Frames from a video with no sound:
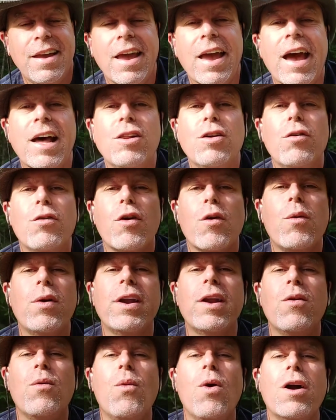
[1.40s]
Hello
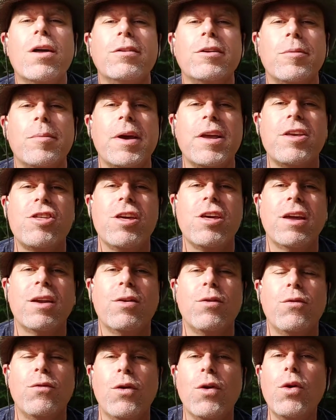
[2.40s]
everyone and welcome to my
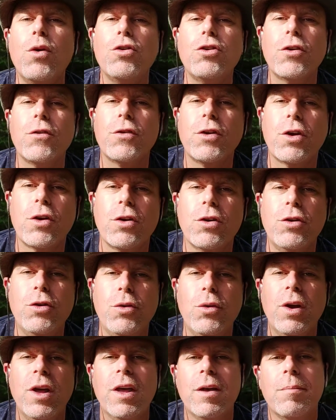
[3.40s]
channel. For those of you who are
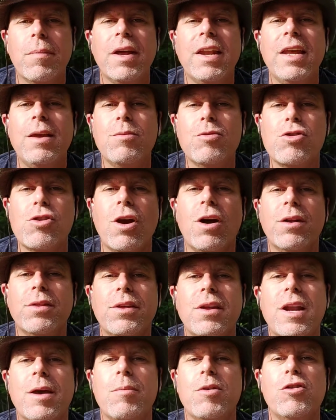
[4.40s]
new, my name is
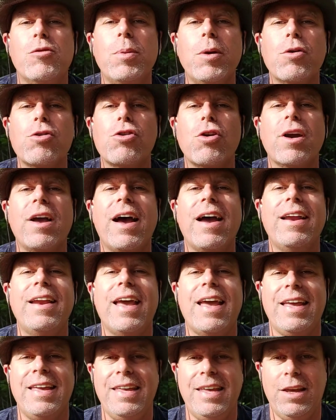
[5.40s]
Jonathan. I'm a spiritual guide,
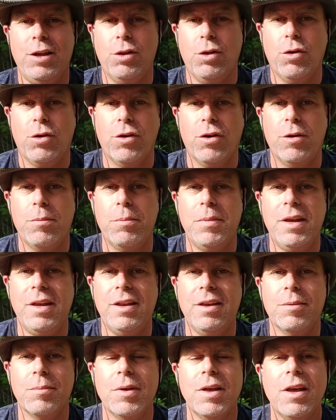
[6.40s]
a healer, and a
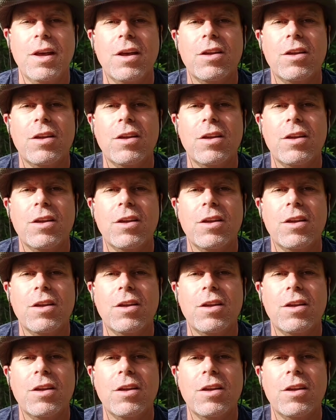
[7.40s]
medium.